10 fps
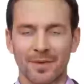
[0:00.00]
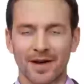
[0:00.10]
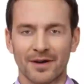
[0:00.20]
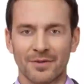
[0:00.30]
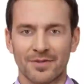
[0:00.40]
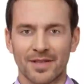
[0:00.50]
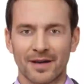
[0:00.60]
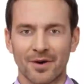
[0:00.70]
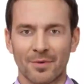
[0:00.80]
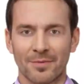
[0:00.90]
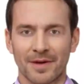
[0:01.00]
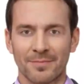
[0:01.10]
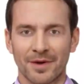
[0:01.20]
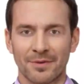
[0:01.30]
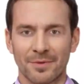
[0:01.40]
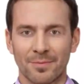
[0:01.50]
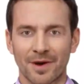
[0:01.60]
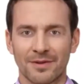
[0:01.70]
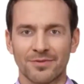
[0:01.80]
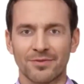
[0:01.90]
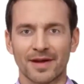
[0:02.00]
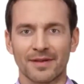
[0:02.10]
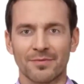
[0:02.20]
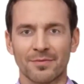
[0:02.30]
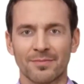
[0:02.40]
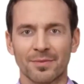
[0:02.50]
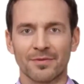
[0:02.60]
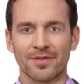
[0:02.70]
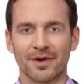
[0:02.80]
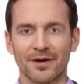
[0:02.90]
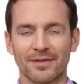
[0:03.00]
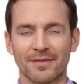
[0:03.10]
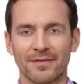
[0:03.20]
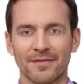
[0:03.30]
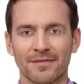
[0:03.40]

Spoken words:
Players can only build 1 train route per turn,